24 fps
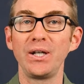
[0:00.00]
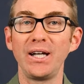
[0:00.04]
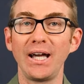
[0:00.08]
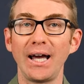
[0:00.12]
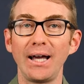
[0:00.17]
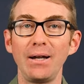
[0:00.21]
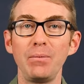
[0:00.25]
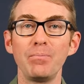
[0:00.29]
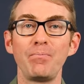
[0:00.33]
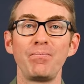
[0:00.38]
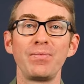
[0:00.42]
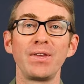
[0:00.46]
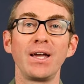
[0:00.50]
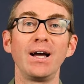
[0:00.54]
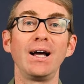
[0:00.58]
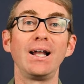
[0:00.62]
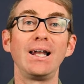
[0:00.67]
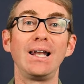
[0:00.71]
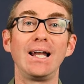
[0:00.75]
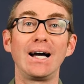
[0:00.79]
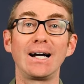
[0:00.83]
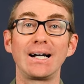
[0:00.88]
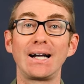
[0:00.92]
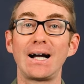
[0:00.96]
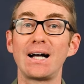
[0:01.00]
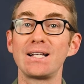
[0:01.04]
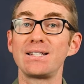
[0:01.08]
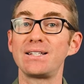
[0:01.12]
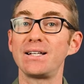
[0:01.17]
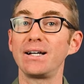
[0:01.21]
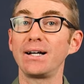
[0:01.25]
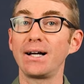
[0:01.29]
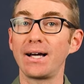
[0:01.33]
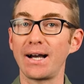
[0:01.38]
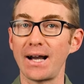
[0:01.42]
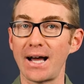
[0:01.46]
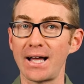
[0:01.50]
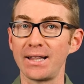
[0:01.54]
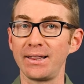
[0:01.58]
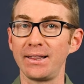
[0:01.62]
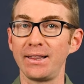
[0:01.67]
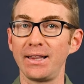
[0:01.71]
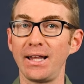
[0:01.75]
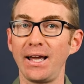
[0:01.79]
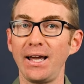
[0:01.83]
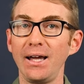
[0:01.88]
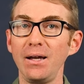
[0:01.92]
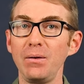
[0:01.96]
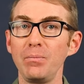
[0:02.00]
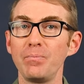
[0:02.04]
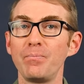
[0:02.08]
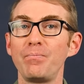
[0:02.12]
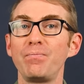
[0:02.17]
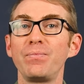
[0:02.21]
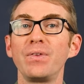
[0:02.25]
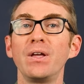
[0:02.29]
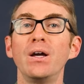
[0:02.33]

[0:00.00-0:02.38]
get la casa grande,